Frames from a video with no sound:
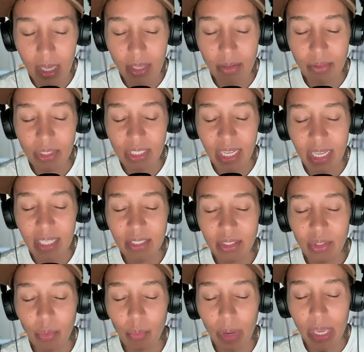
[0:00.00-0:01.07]
you
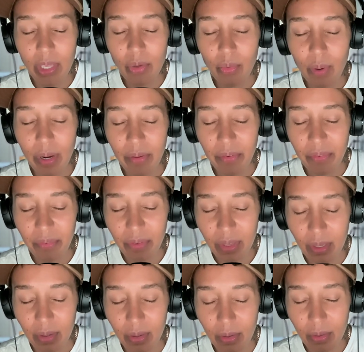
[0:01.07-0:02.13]
change the way you want to
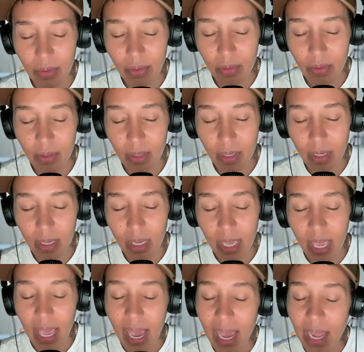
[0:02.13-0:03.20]
feel.
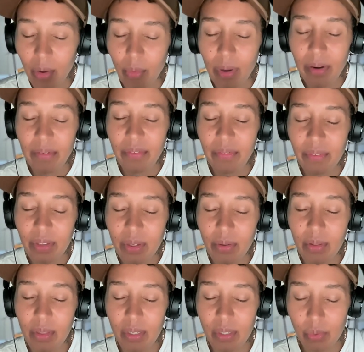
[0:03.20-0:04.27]
I don't want to
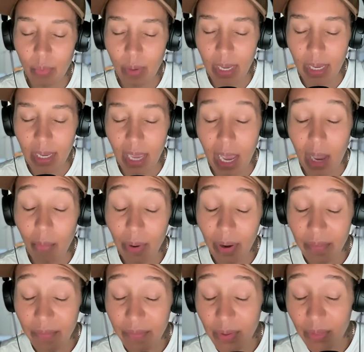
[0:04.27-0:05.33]
feel this way. I want
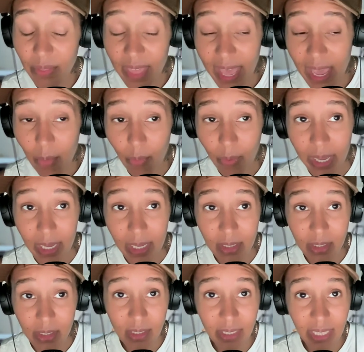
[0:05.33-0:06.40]
to feel that way.
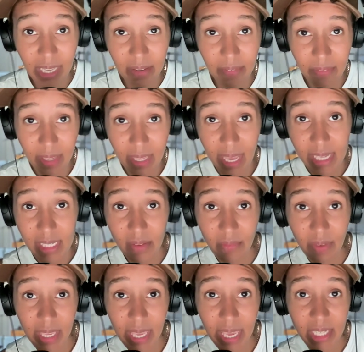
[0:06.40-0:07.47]
Just think of it as a
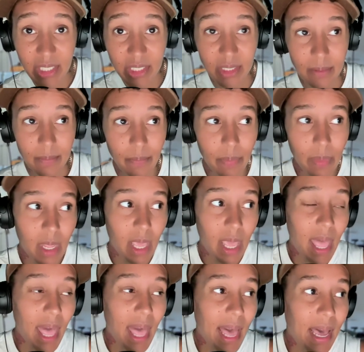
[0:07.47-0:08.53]
vacation.
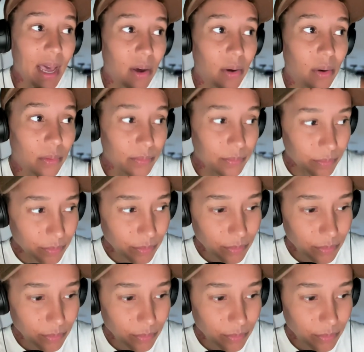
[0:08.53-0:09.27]
How